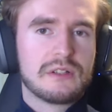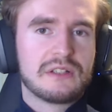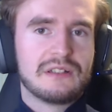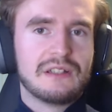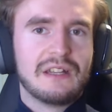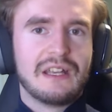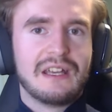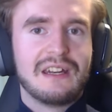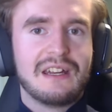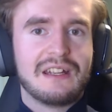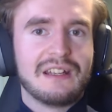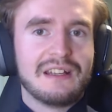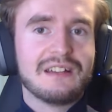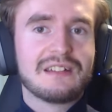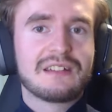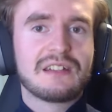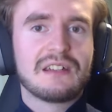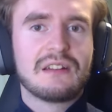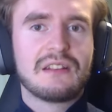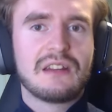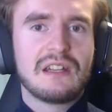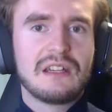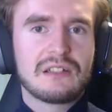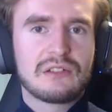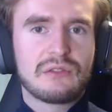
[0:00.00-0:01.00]
is in
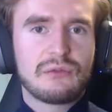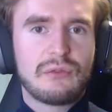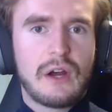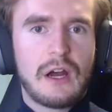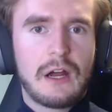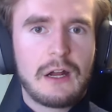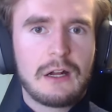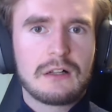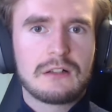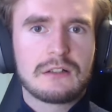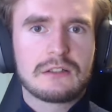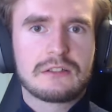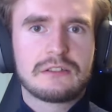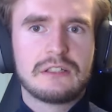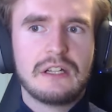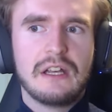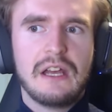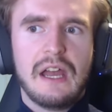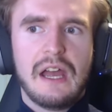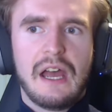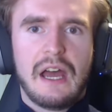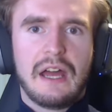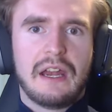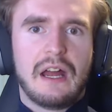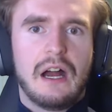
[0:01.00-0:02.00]
these files
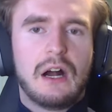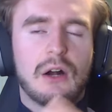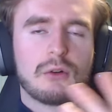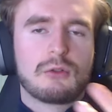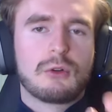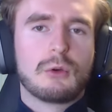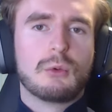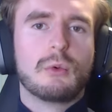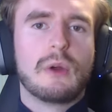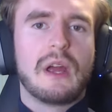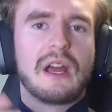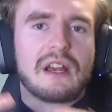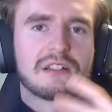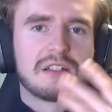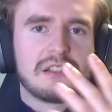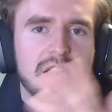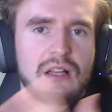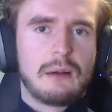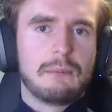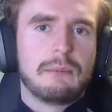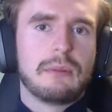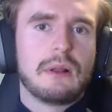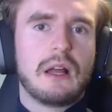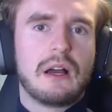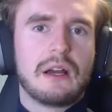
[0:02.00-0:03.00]
and how can we actually
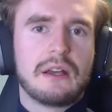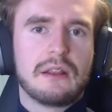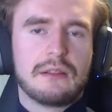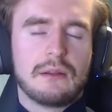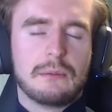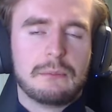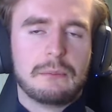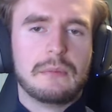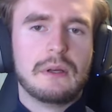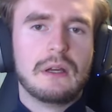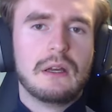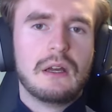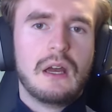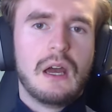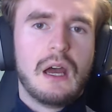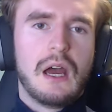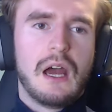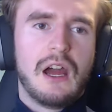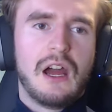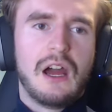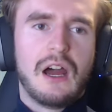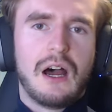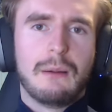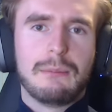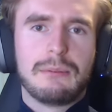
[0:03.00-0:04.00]
apply
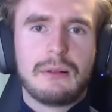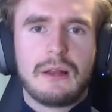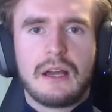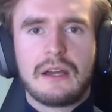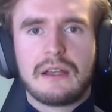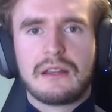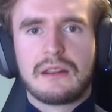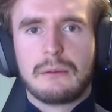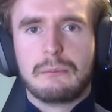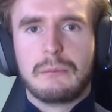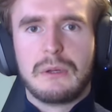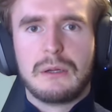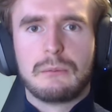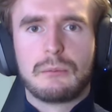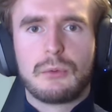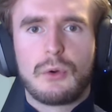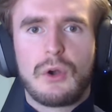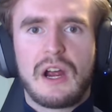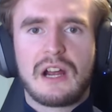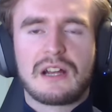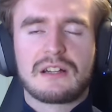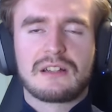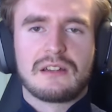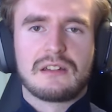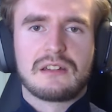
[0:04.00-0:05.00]
them in
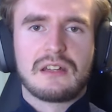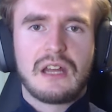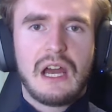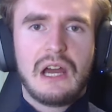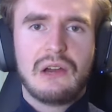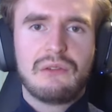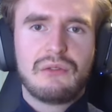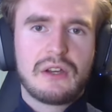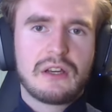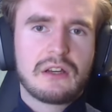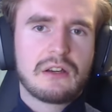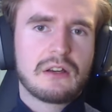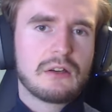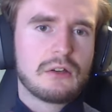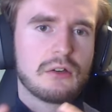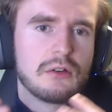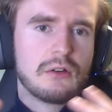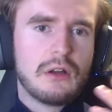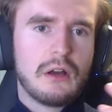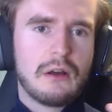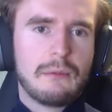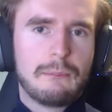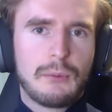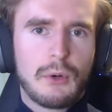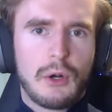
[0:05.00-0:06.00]
practice. Having
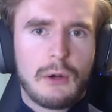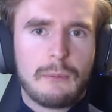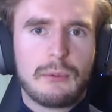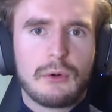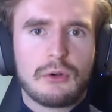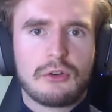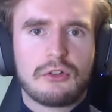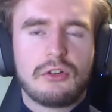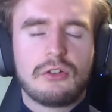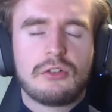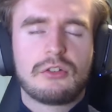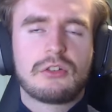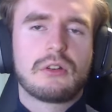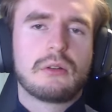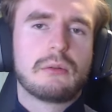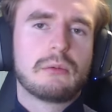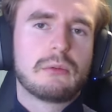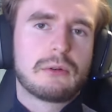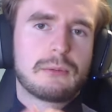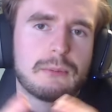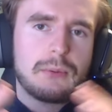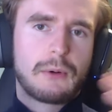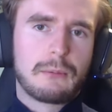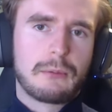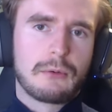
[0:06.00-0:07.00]
proper systems,
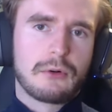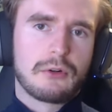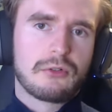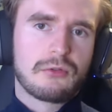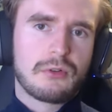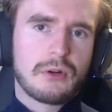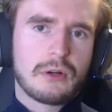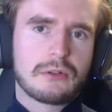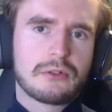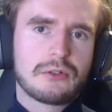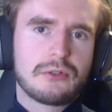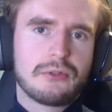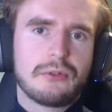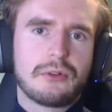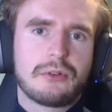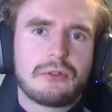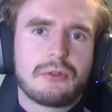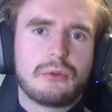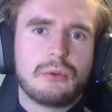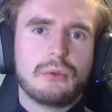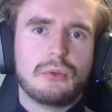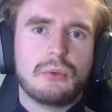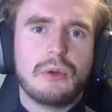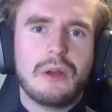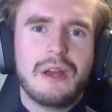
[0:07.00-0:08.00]
proper structures
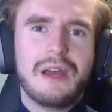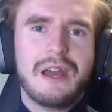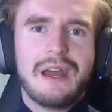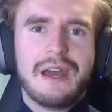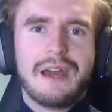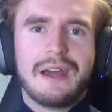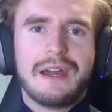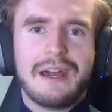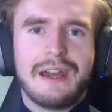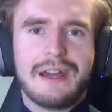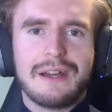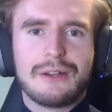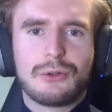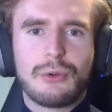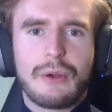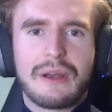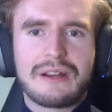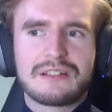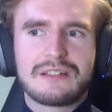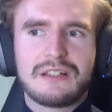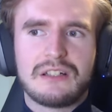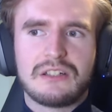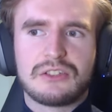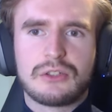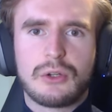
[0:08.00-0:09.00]
to
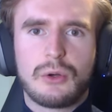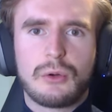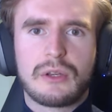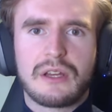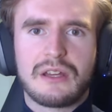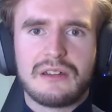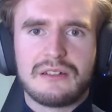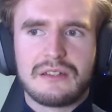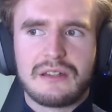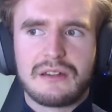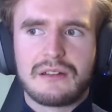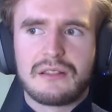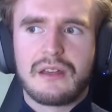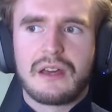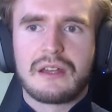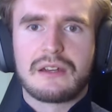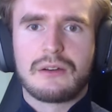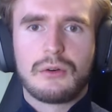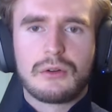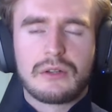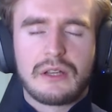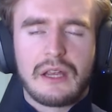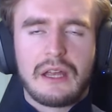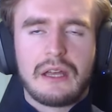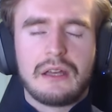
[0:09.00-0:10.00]
actually showcasing that,
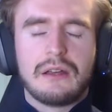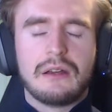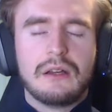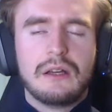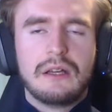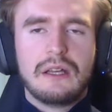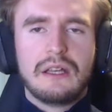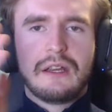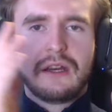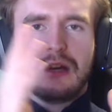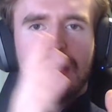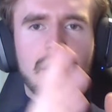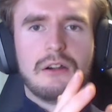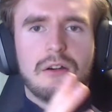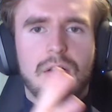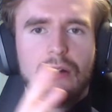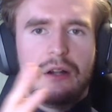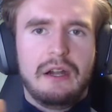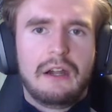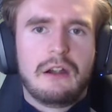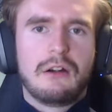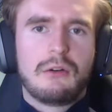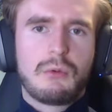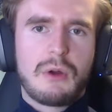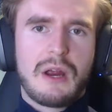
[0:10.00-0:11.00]
okay,
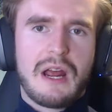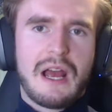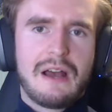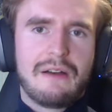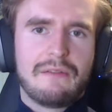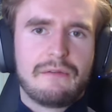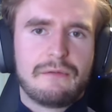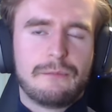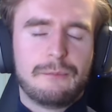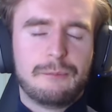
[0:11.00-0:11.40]
here we have,